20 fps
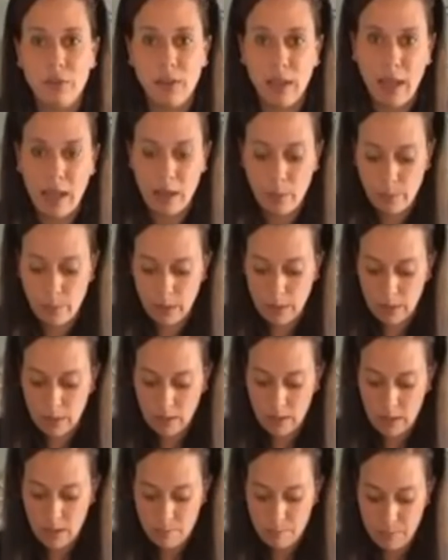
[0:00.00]

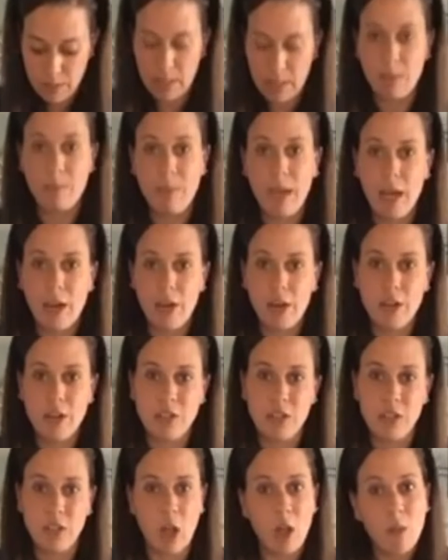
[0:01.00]
flour, baking powder,
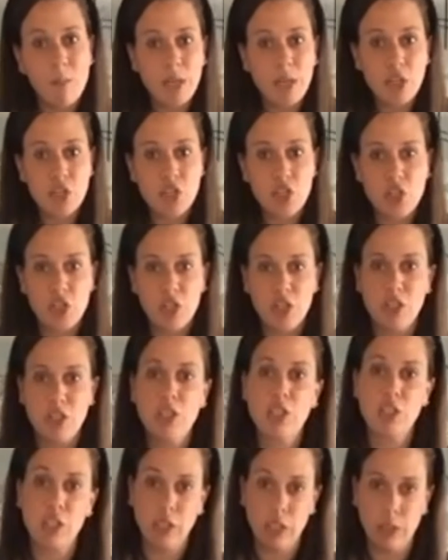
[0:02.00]
and salt mixture
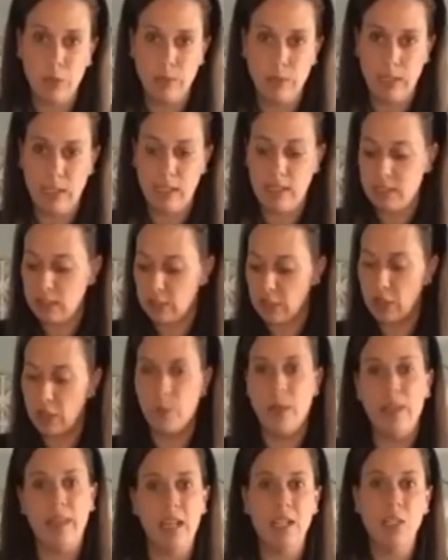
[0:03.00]
slowly. So you
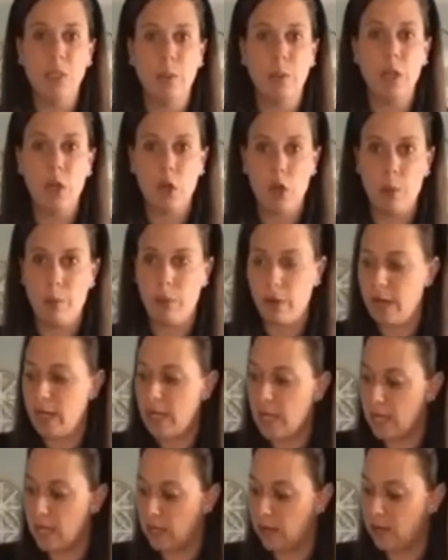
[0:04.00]
want that to
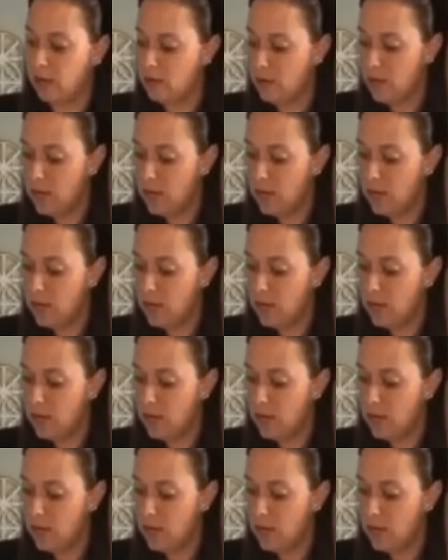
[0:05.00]
incorporate in.